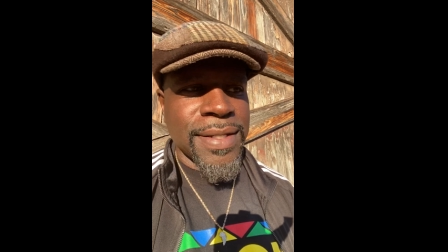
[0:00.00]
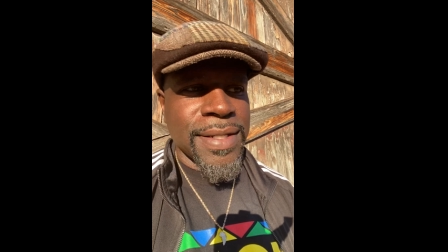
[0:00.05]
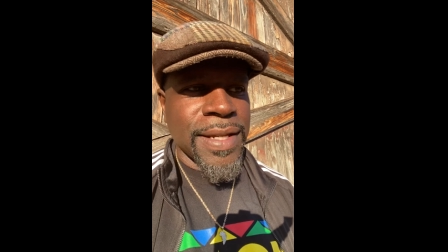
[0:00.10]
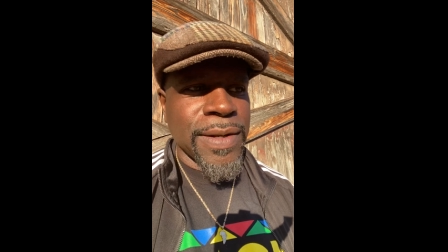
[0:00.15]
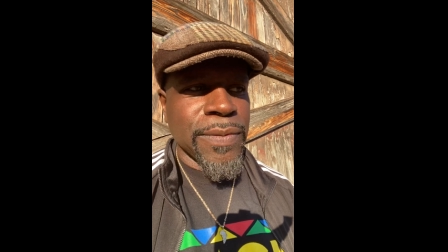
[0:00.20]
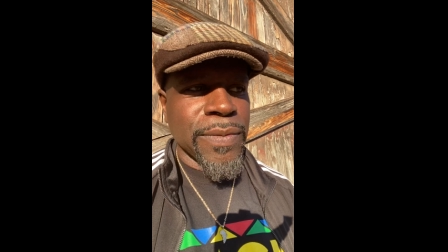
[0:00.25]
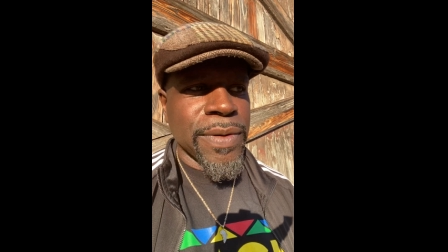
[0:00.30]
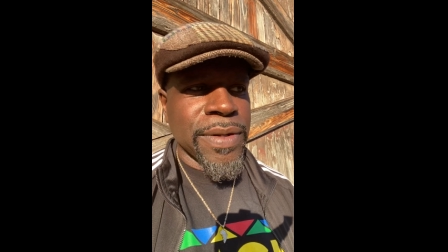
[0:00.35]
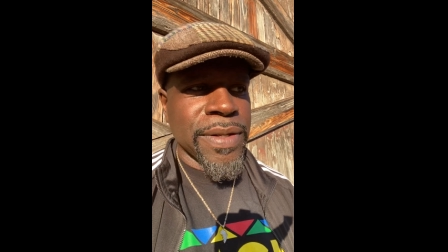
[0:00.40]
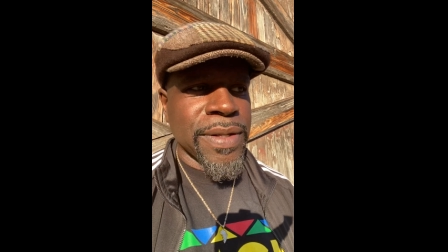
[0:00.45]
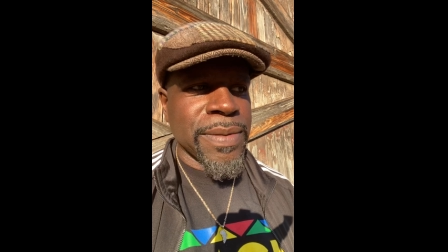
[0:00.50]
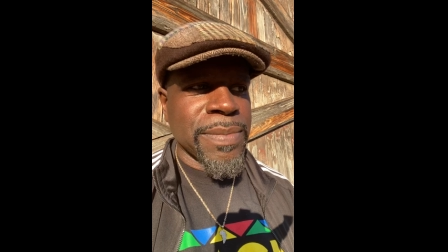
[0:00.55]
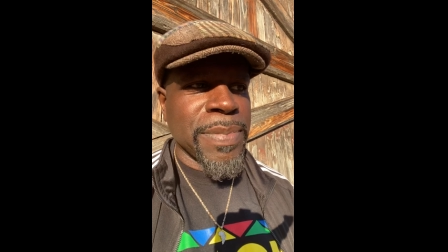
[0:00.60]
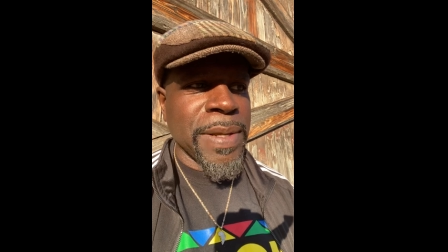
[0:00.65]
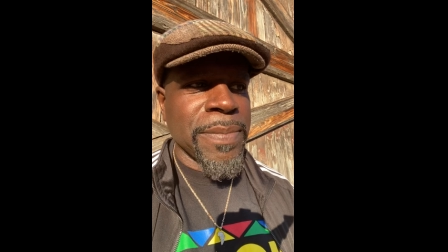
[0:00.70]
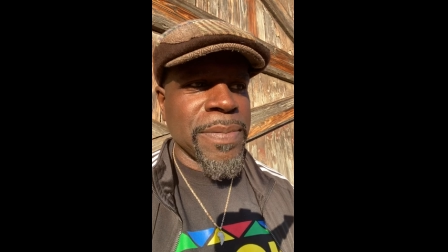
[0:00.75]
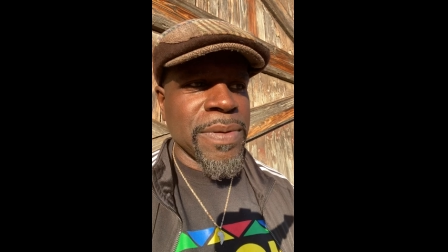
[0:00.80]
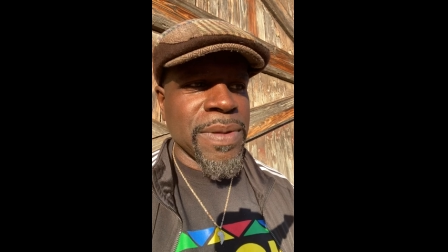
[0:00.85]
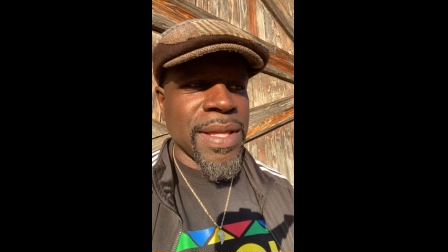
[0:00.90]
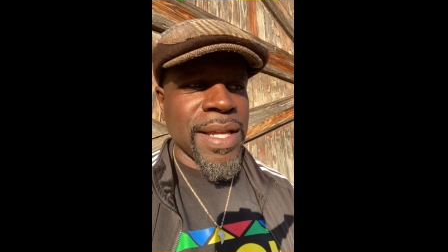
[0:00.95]
see, when
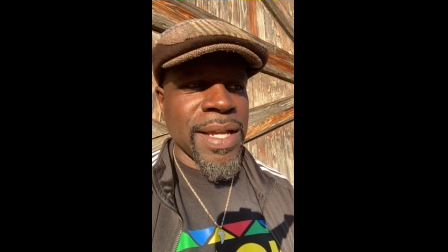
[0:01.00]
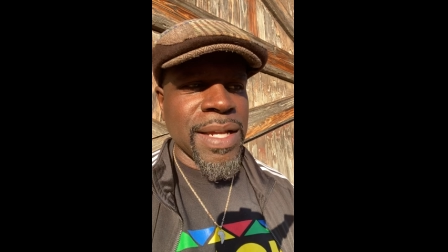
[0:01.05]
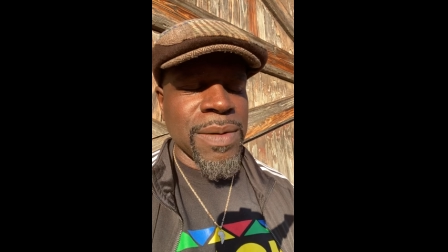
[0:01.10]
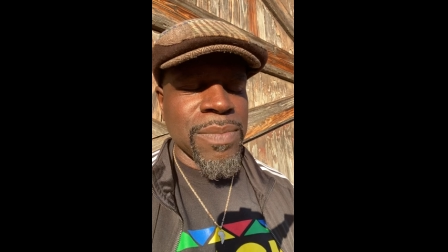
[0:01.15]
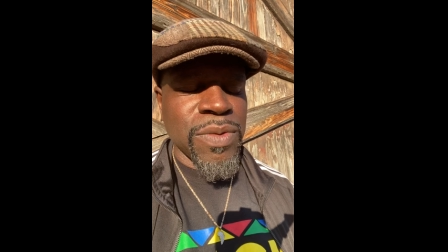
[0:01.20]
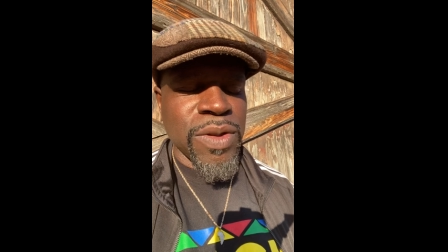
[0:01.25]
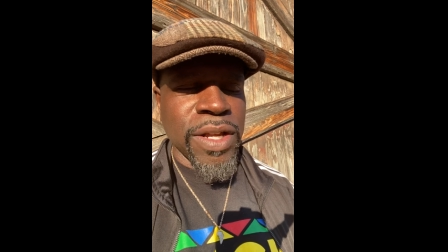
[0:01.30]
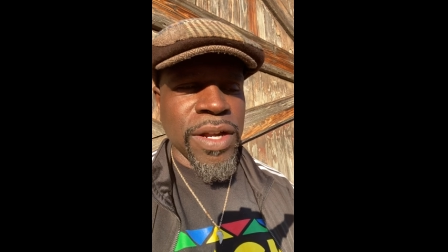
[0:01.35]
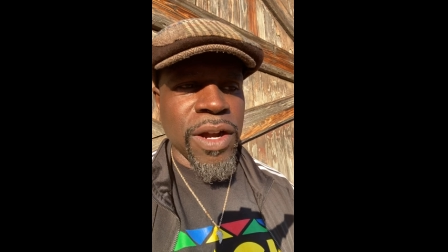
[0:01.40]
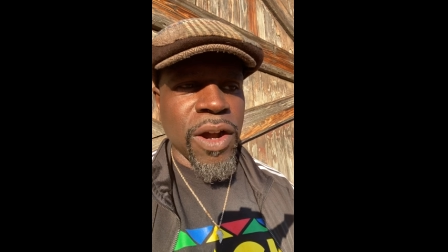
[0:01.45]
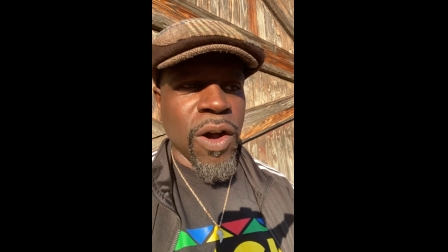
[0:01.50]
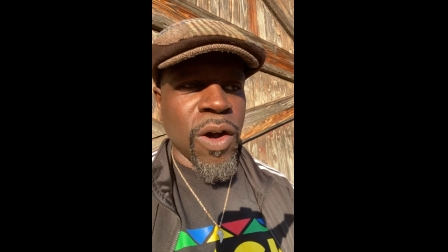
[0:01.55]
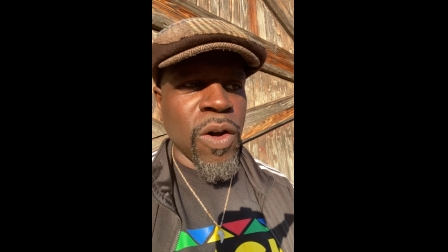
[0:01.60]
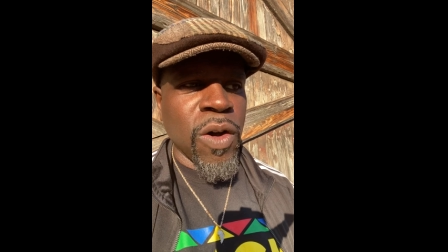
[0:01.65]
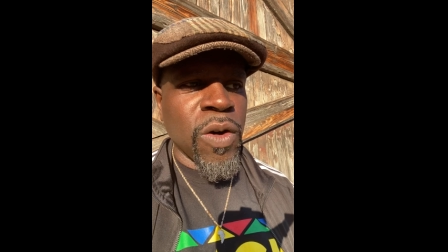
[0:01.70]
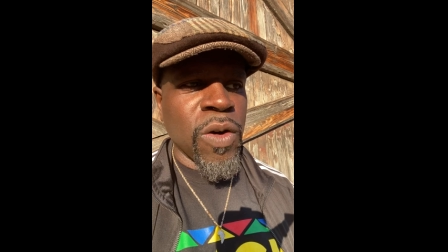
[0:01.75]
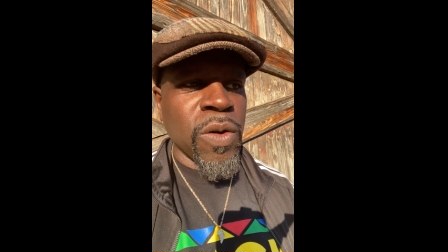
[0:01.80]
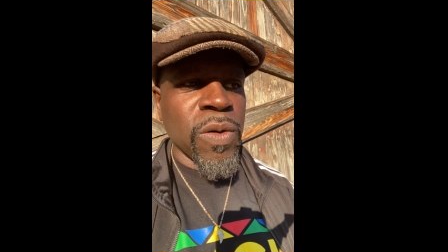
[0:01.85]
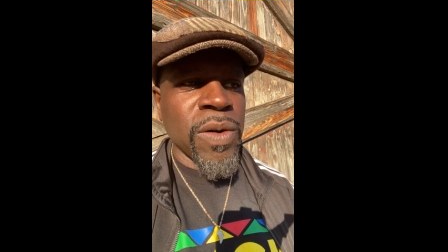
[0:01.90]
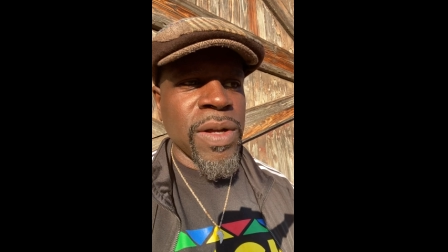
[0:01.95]
people think they're
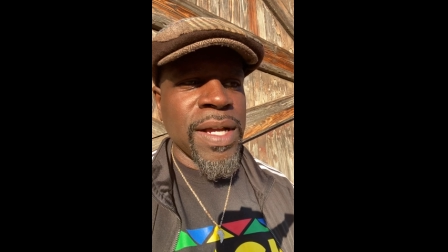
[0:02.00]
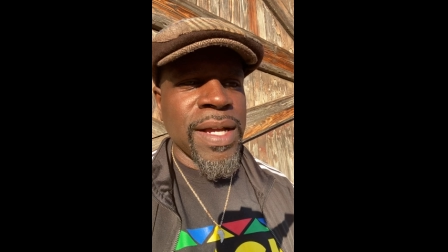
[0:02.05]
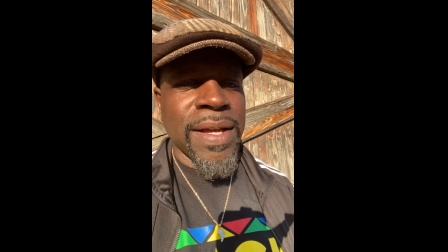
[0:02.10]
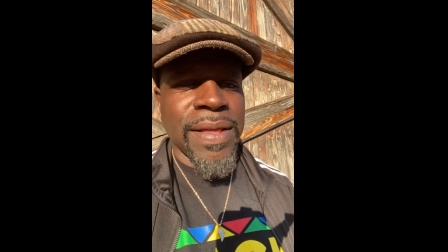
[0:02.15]
old,